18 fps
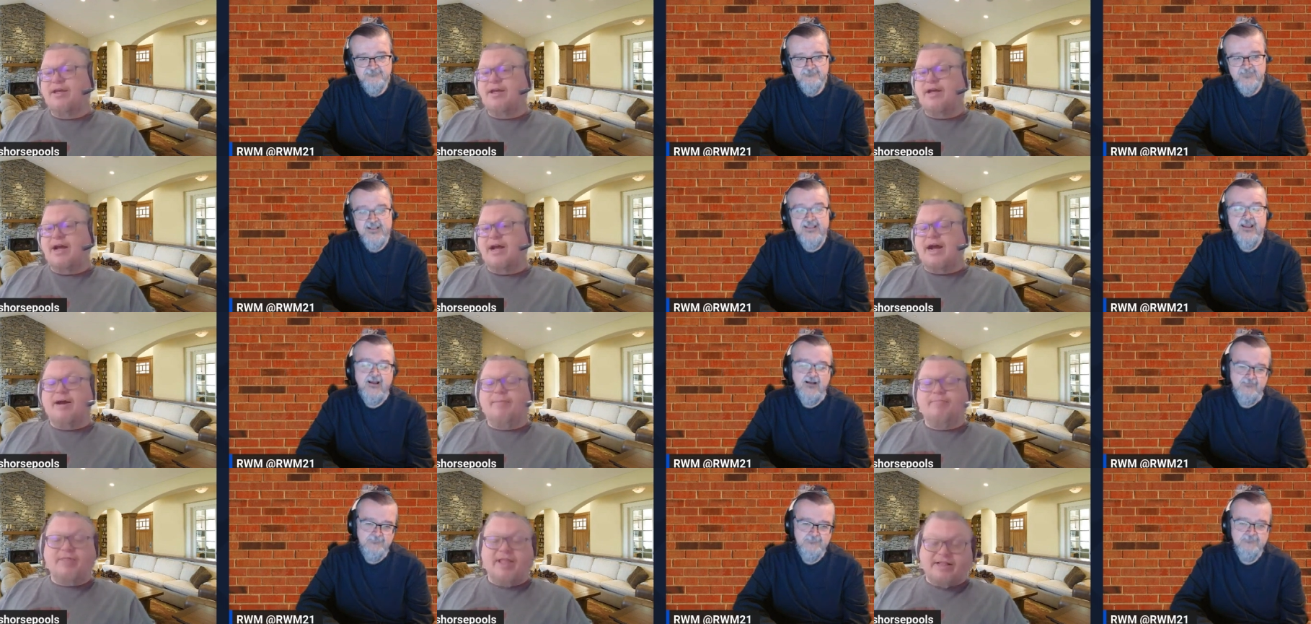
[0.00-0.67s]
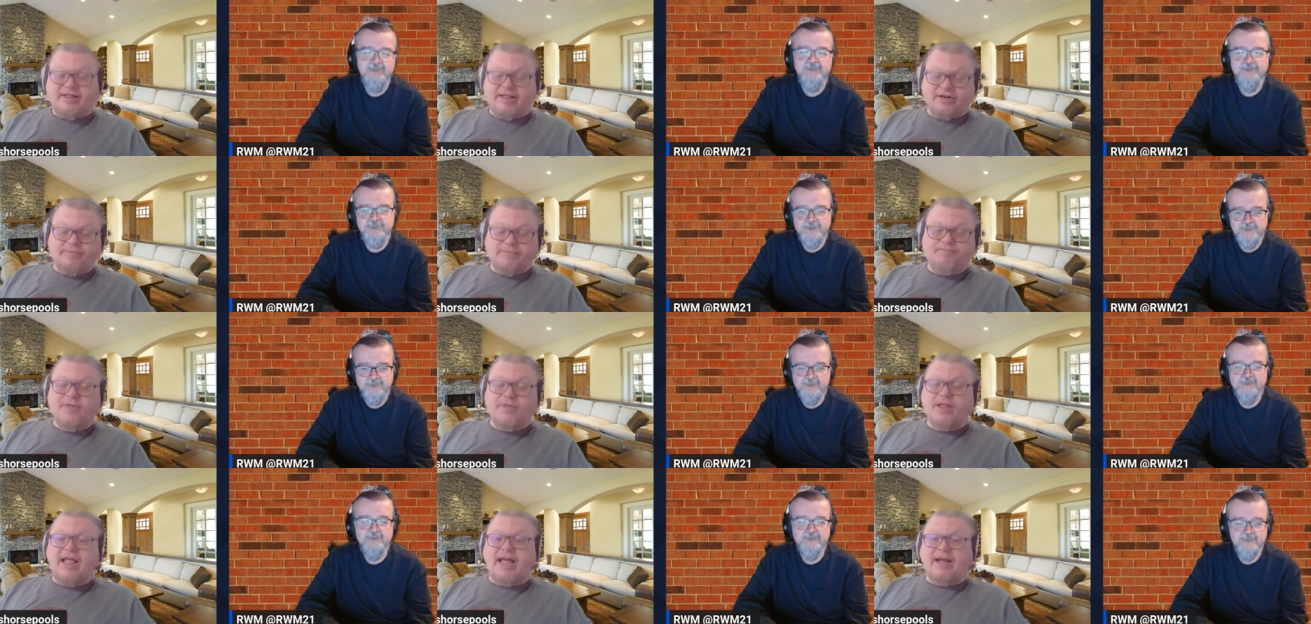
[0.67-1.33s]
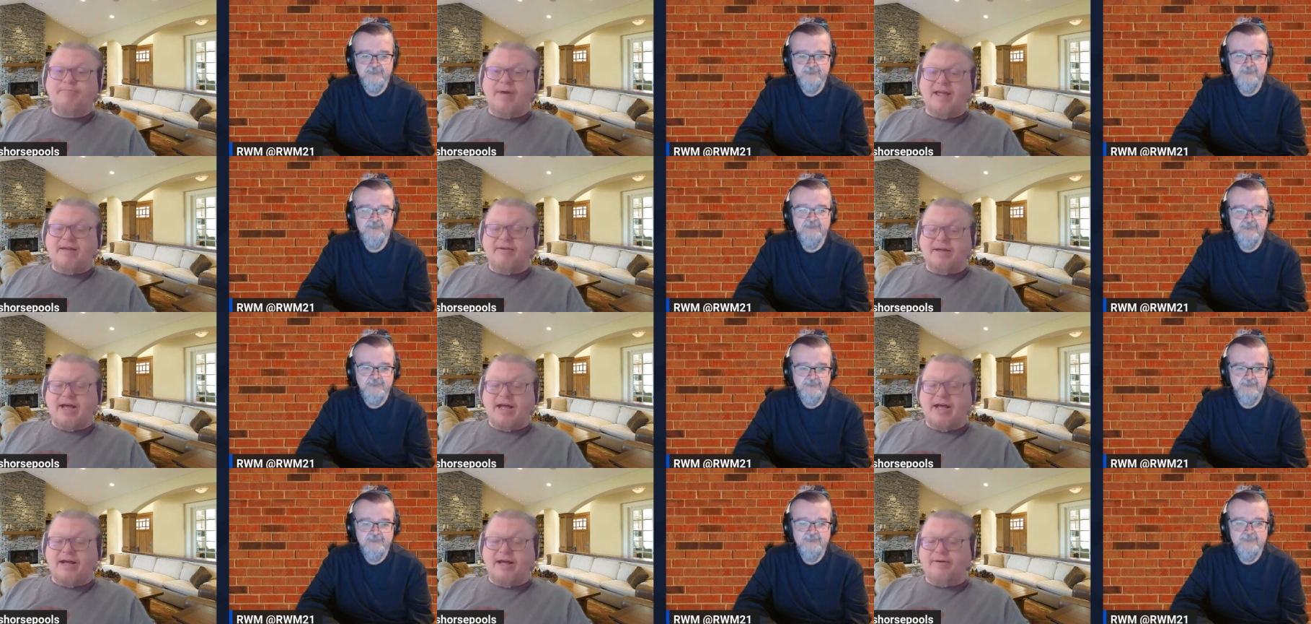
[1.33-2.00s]
Speaker 1: Um, yeah. Like like my
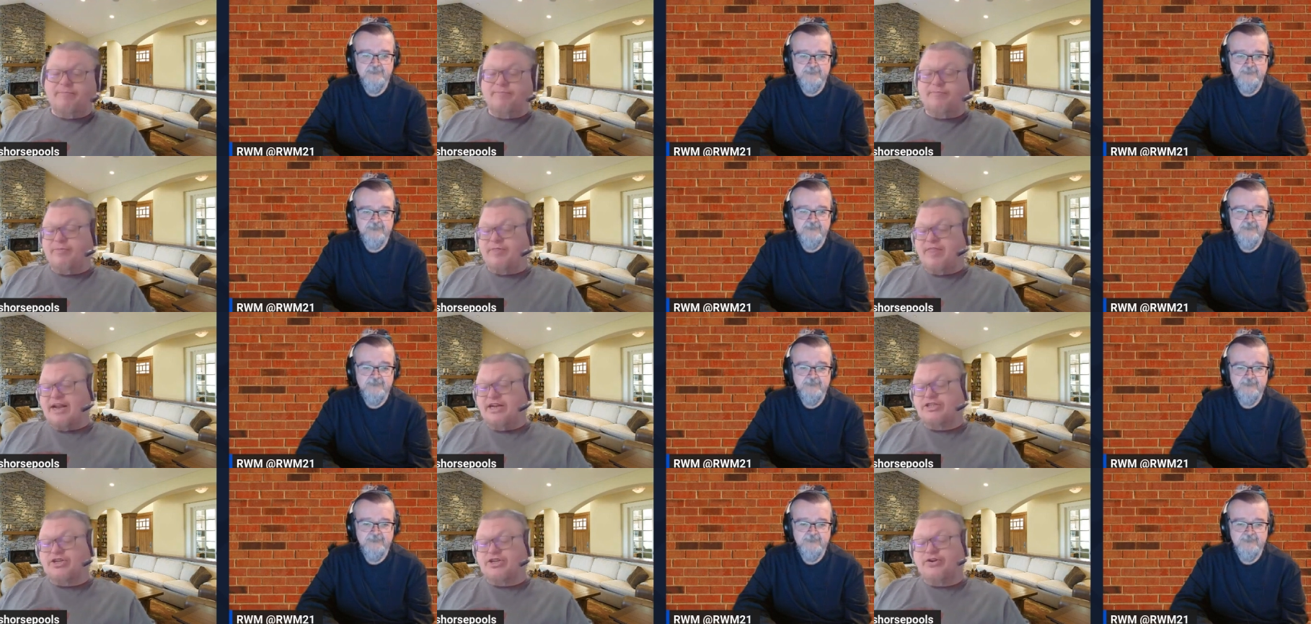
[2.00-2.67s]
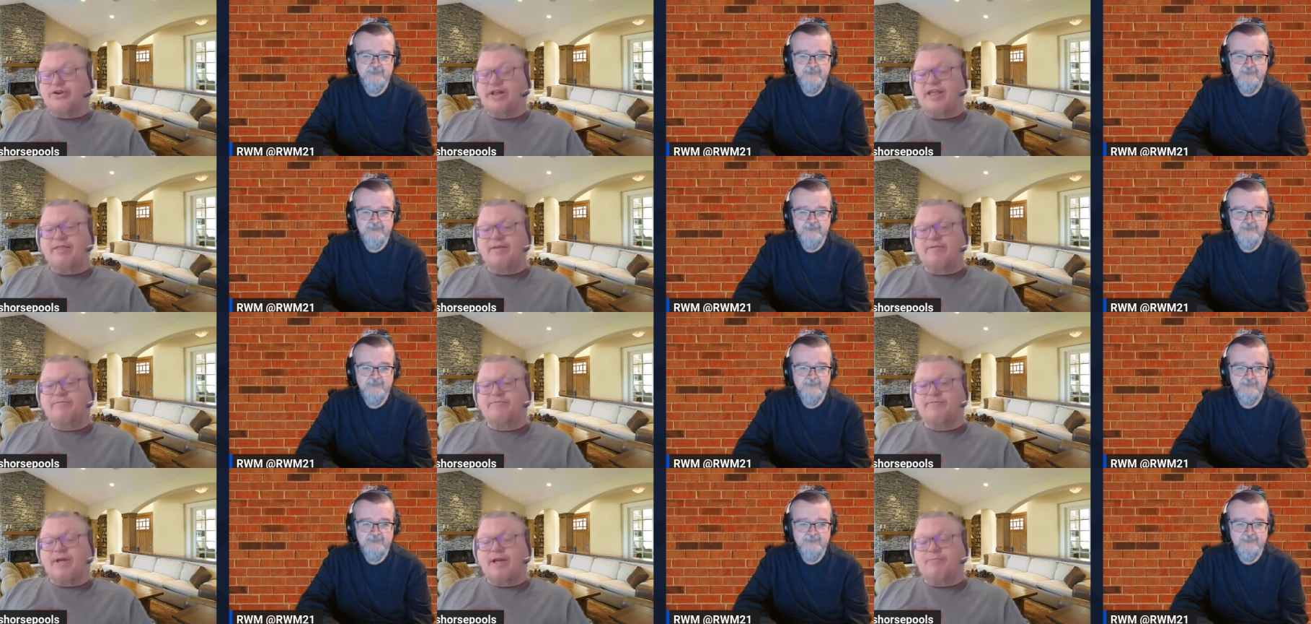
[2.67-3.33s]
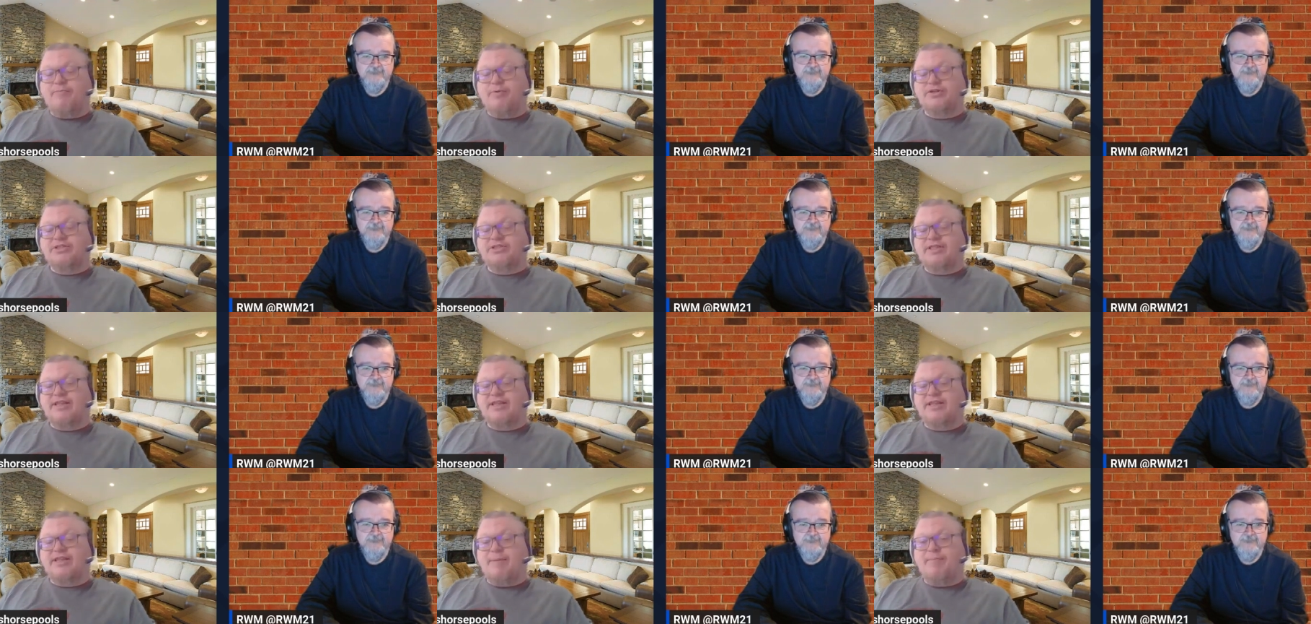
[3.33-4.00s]
uh, that attorney a person
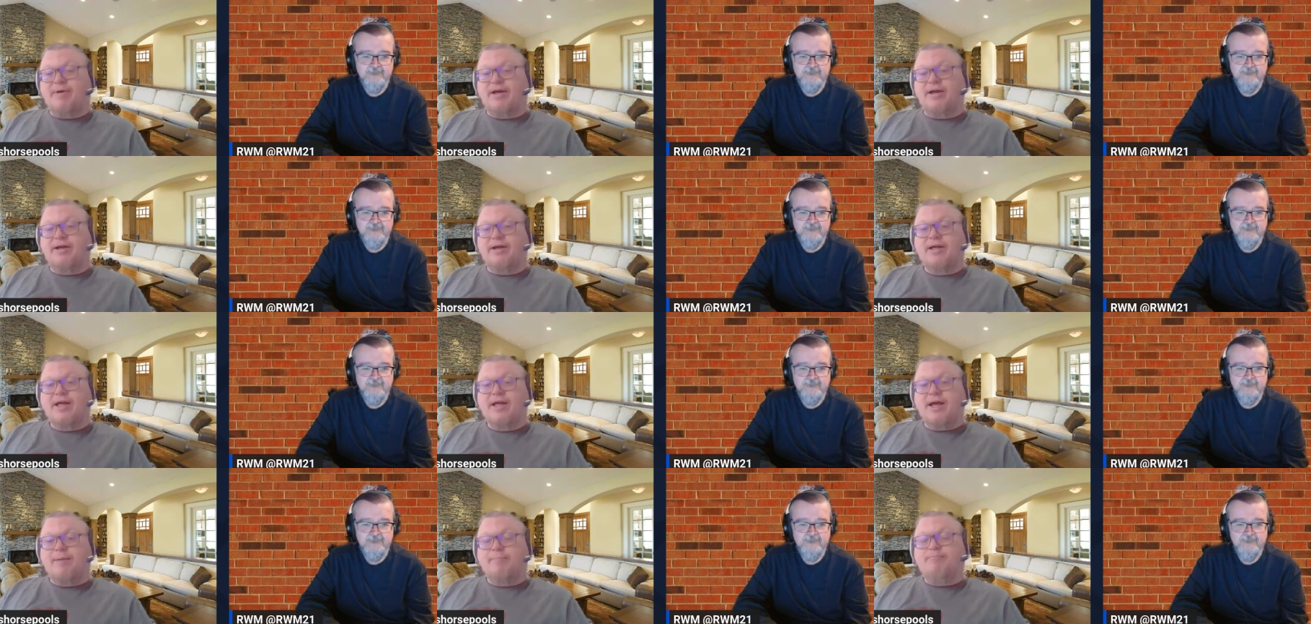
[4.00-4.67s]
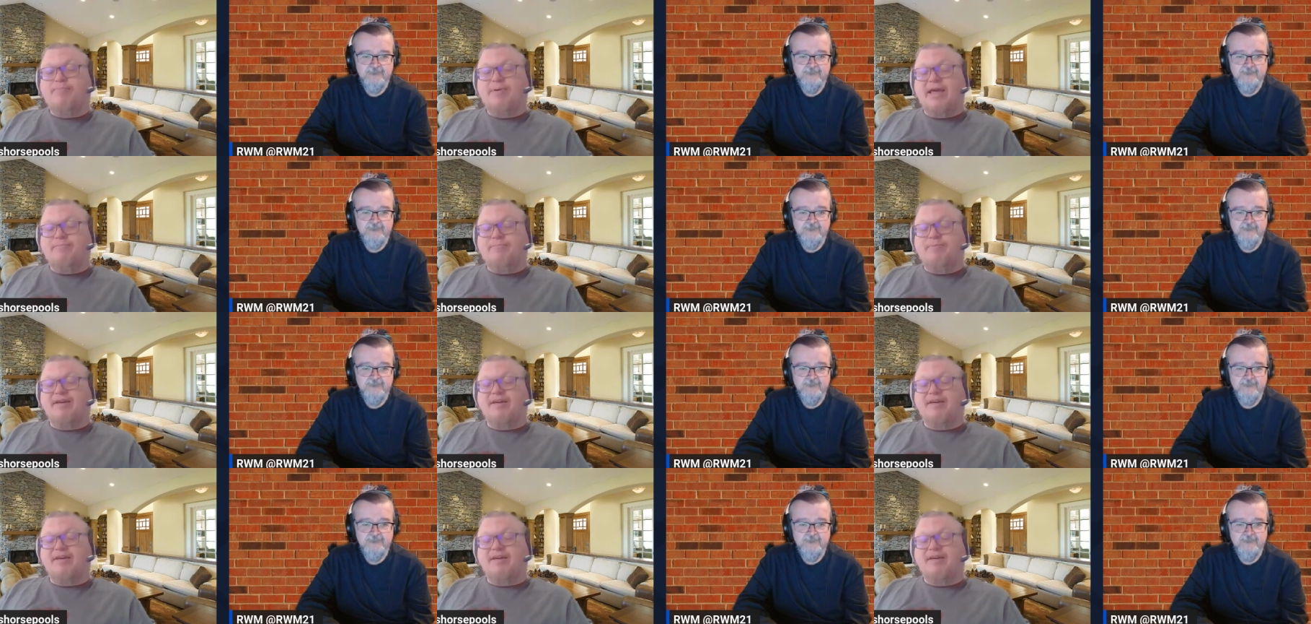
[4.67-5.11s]
that I'm a big big